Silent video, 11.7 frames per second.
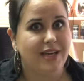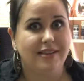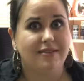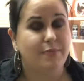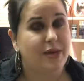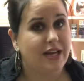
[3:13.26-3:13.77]

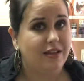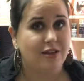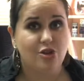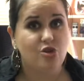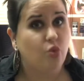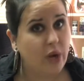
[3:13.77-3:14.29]
it's been in
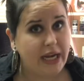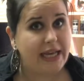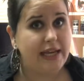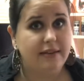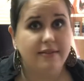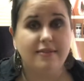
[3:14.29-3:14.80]
the
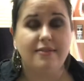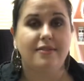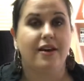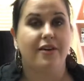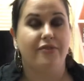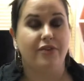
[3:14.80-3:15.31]
20s
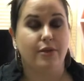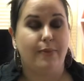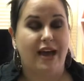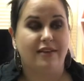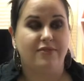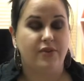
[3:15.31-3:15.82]
for the
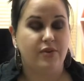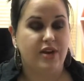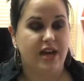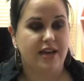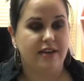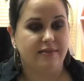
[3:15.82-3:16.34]
past few
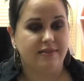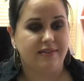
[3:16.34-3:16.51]
days.